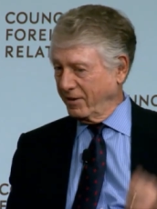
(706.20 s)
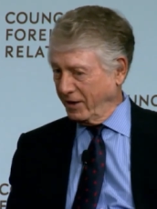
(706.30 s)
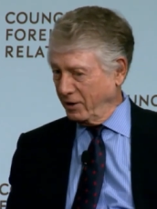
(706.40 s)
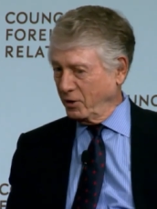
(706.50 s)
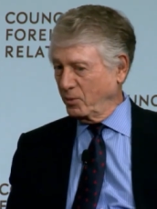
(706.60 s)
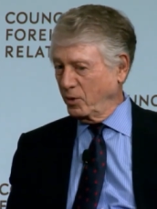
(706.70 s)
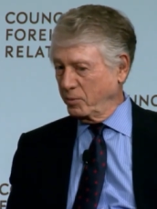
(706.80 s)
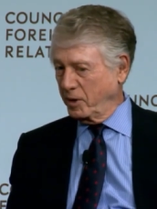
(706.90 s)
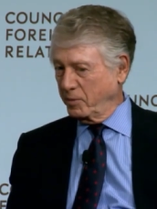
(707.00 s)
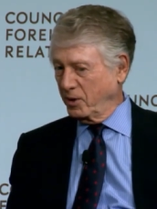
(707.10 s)
then it
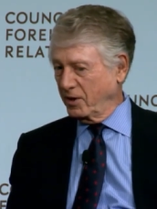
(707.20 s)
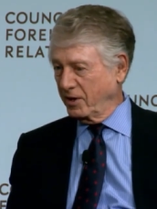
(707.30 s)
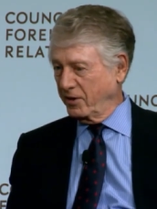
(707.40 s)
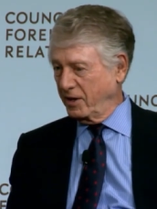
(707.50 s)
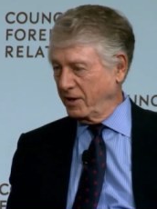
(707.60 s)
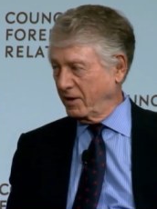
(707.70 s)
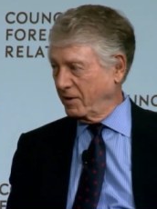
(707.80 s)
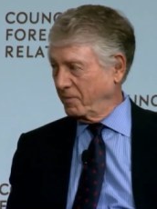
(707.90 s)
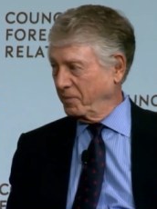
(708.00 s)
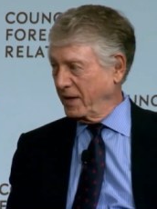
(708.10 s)
would be put on the air.
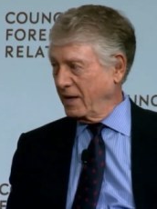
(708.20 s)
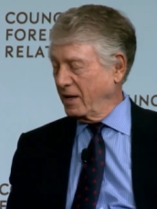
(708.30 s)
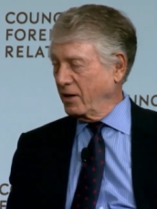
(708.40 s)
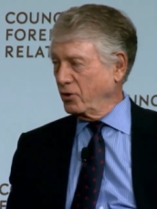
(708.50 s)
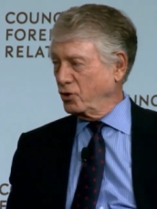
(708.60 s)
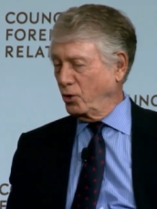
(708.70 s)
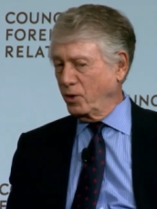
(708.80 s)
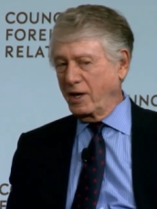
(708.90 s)
So how many Two days?